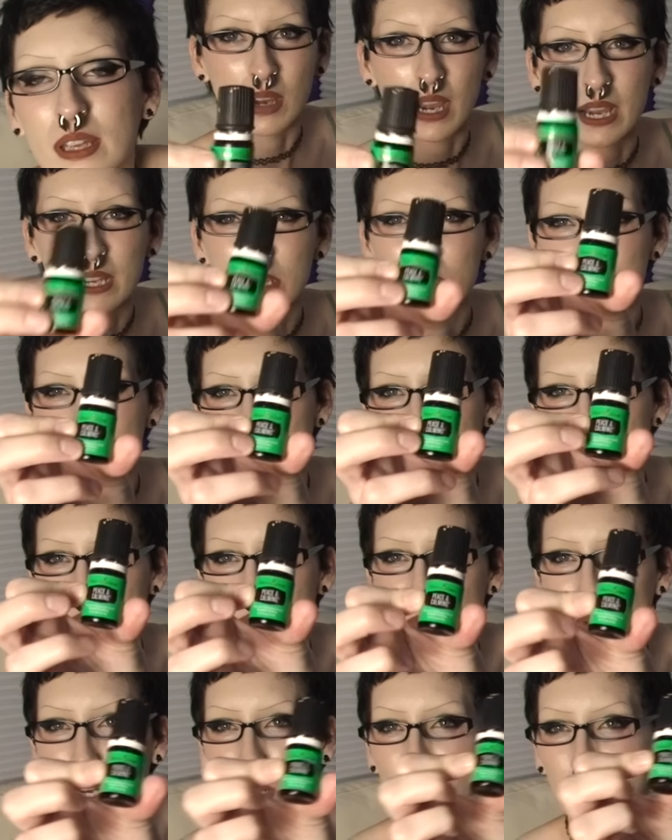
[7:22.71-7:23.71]
I use this
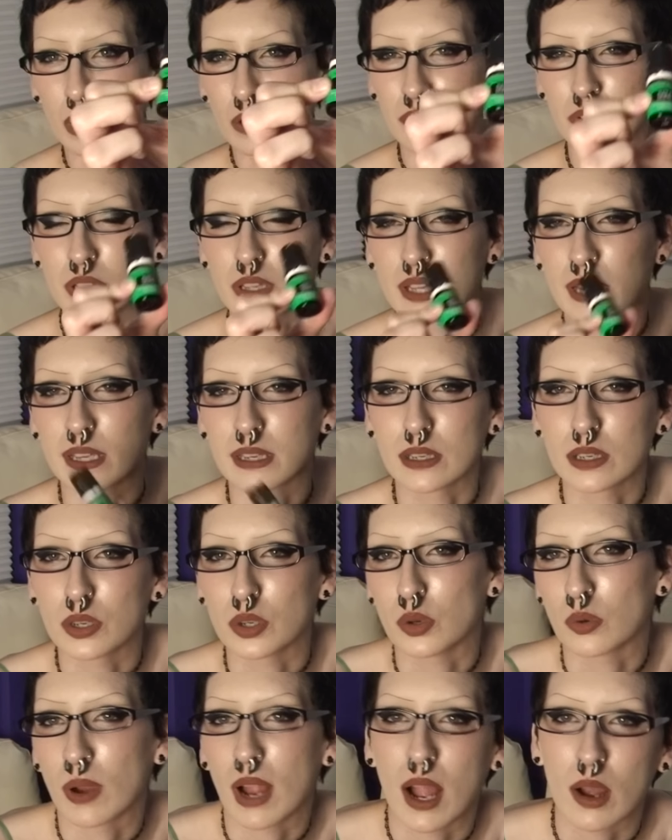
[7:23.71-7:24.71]
when I want to feel like
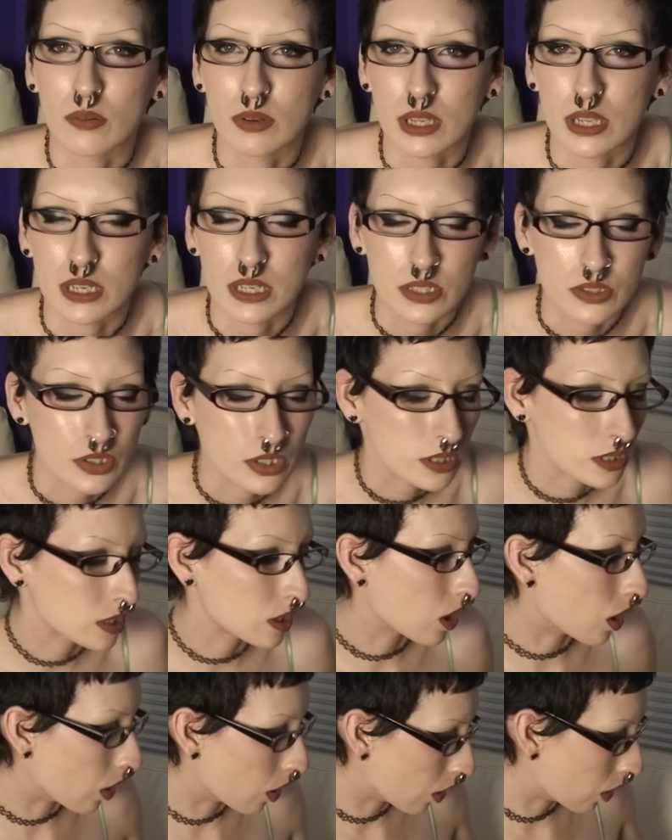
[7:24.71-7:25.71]
grounded and just
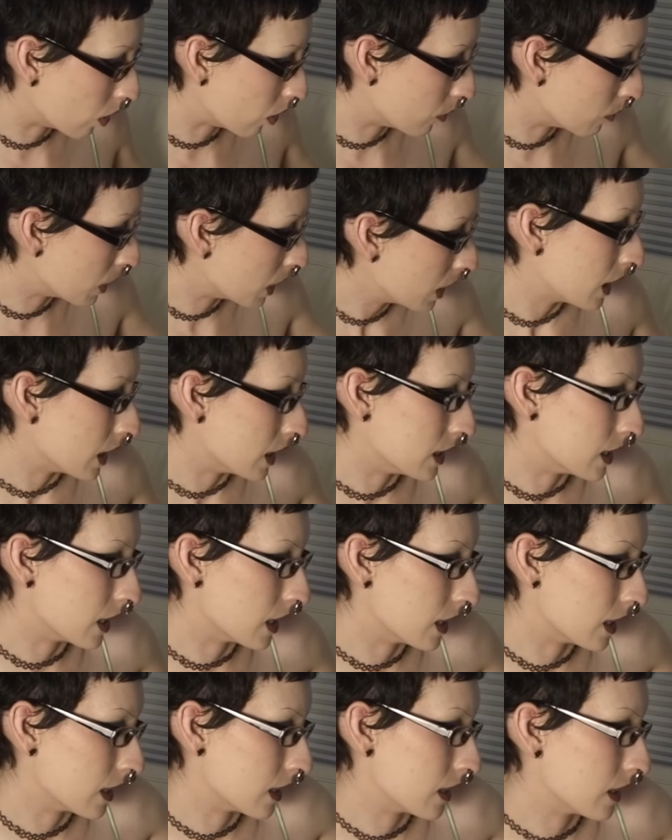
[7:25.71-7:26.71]
calm, and
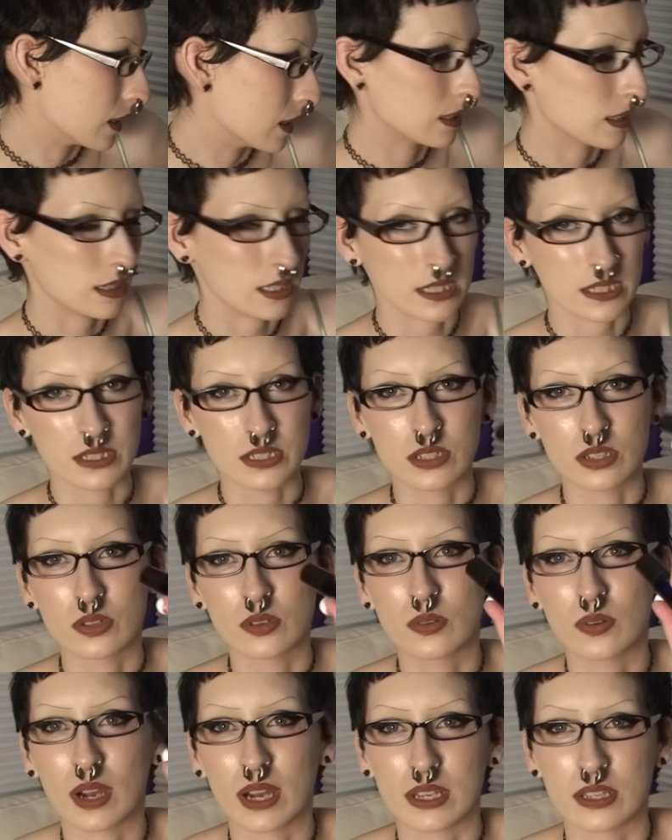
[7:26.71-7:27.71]
then these
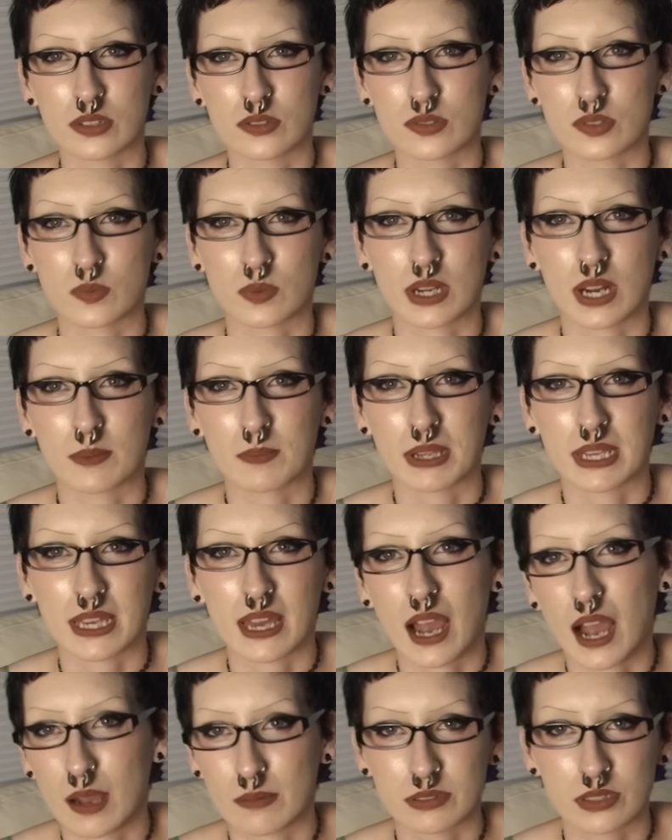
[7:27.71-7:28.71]
two I use when I'm
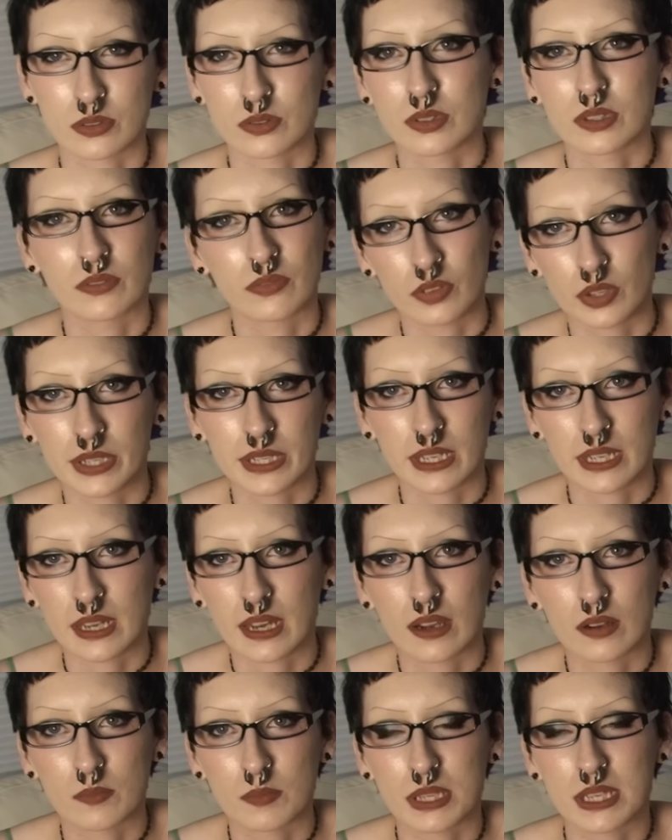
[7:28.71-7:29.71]
like absolutely freaking
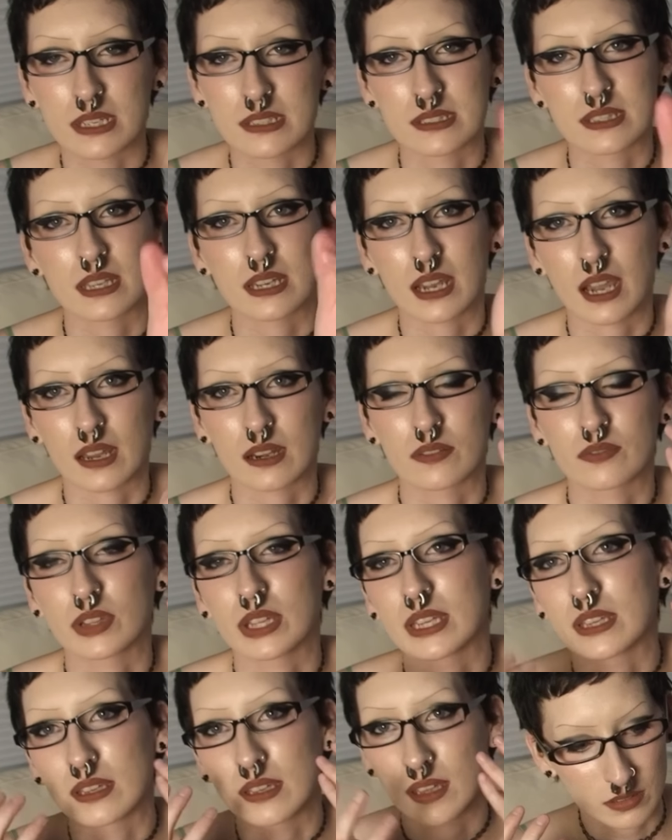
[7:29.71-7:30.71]
out, because they kind of
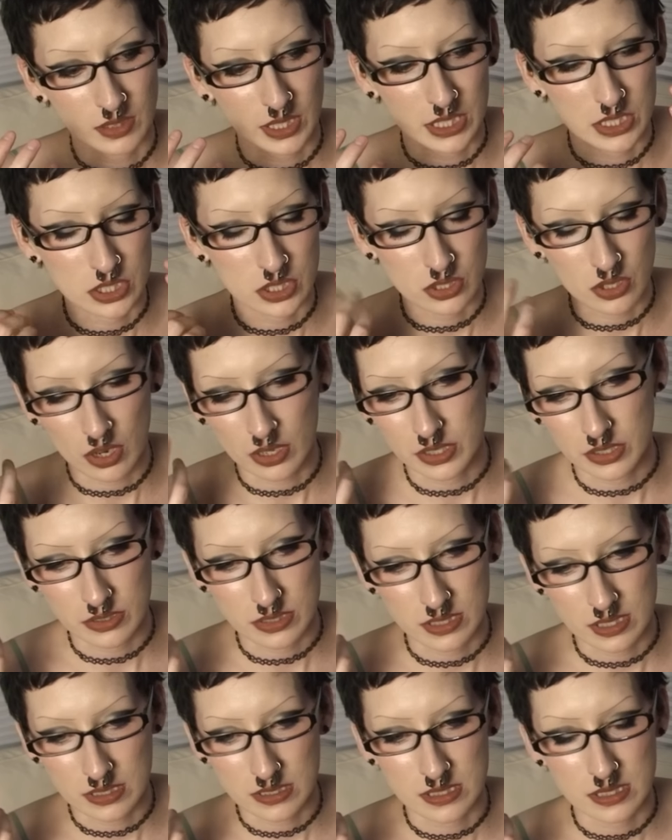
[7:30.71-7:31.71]
like shock your
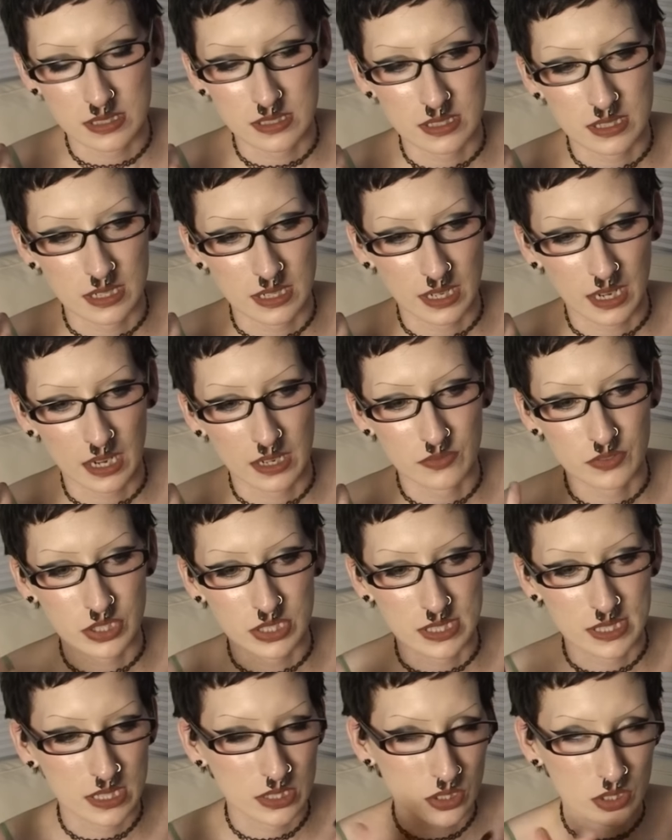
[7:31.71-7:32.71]
senses, and it kind of
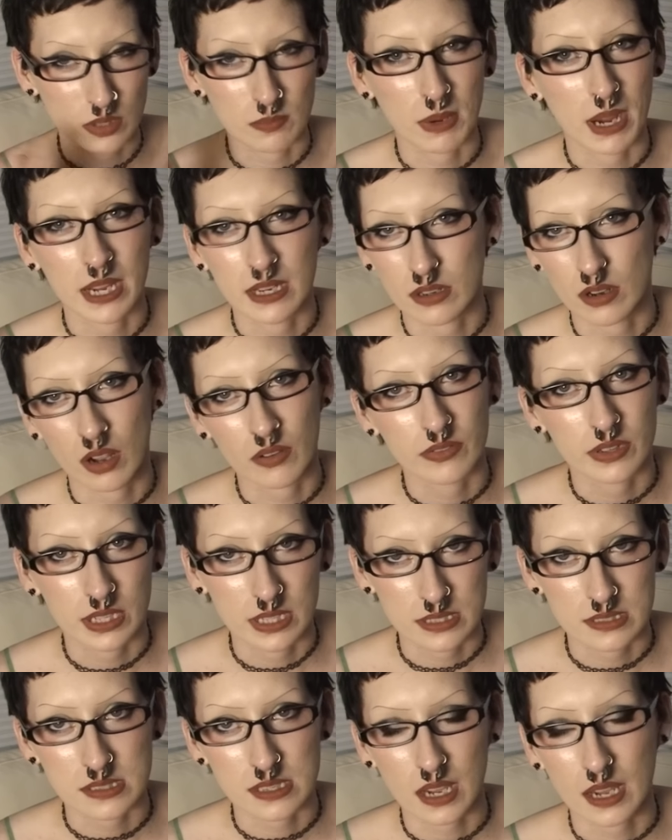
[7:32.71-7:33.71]
just gets your mind off the
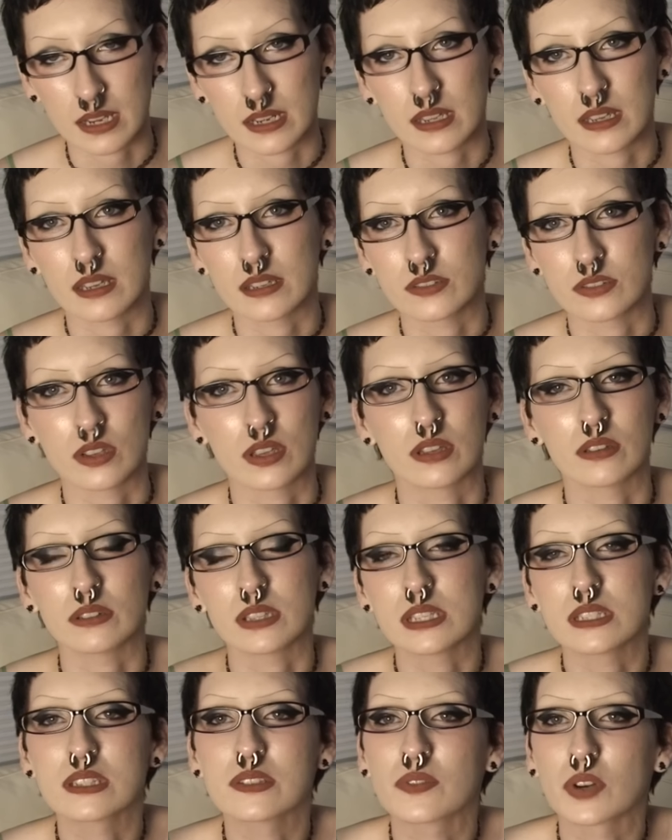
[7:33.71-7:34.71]
anxiety, at
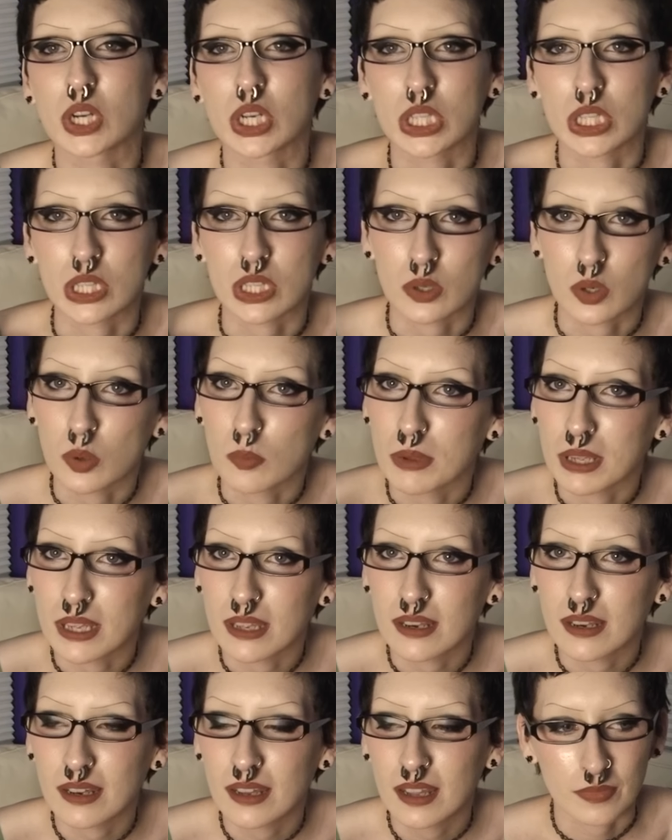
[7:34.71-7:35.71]
least for a little
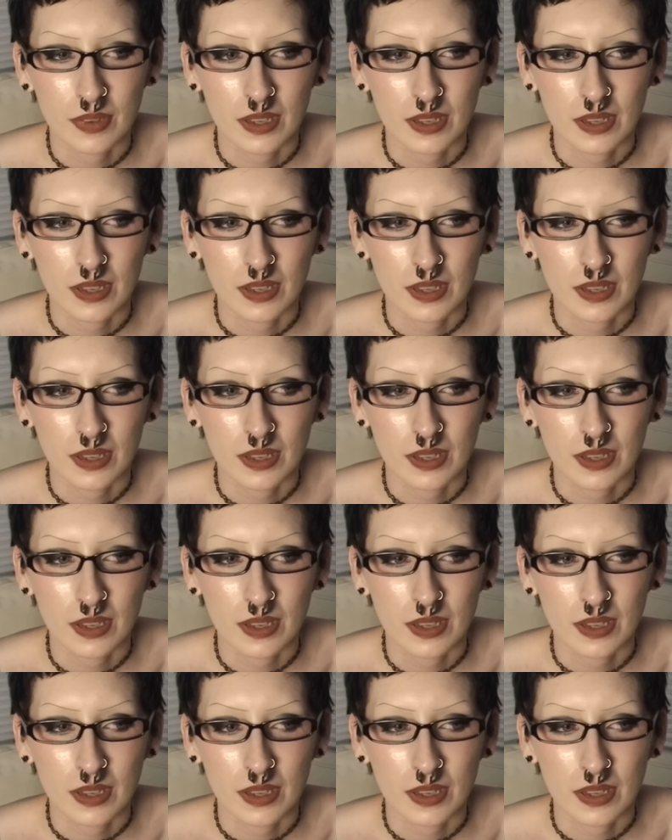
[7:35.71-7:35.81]
bit.